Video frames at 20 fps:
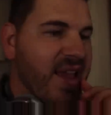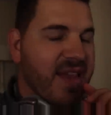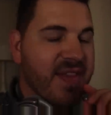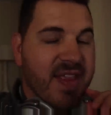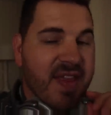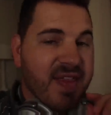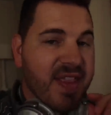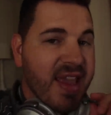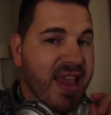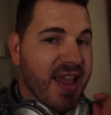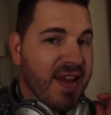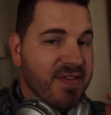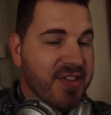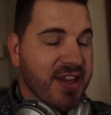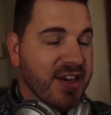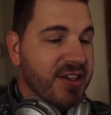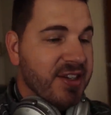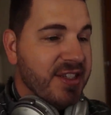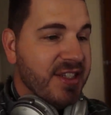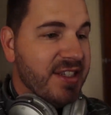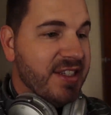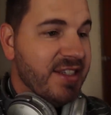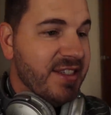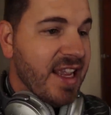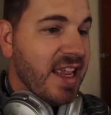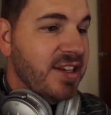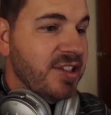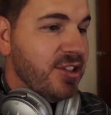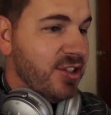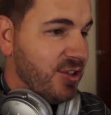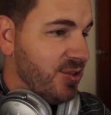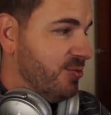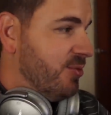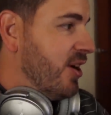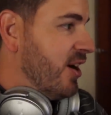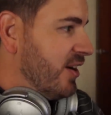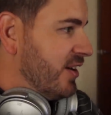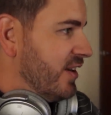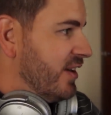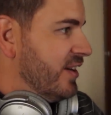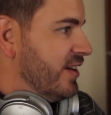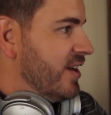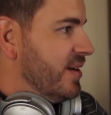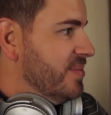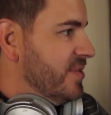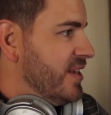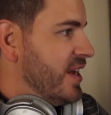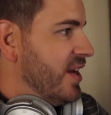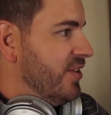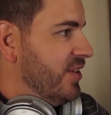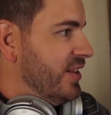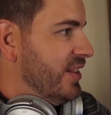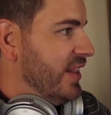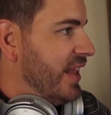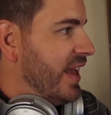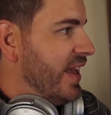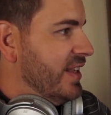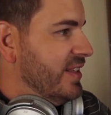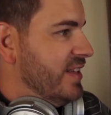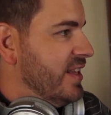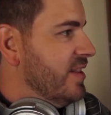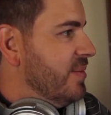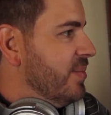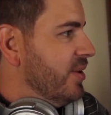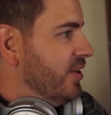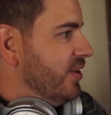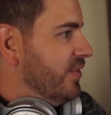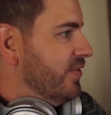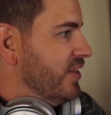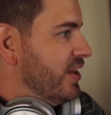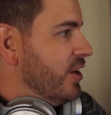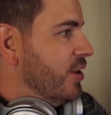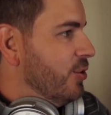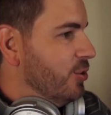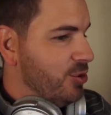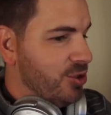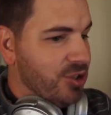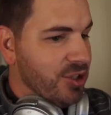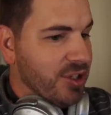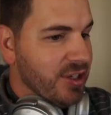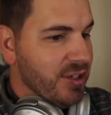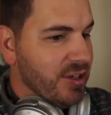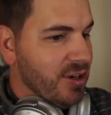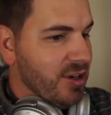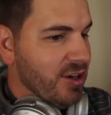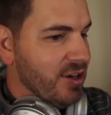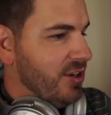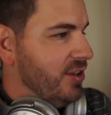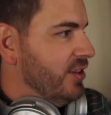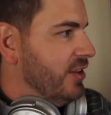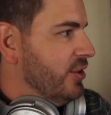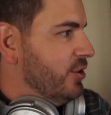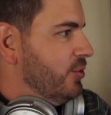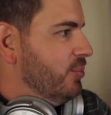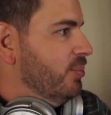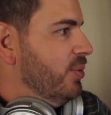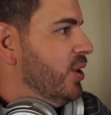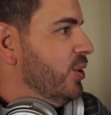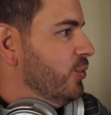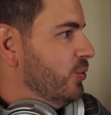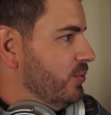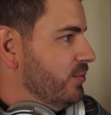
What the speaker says: And then they have their center rocket comes down and lands in the middle of the ocean on a little boat.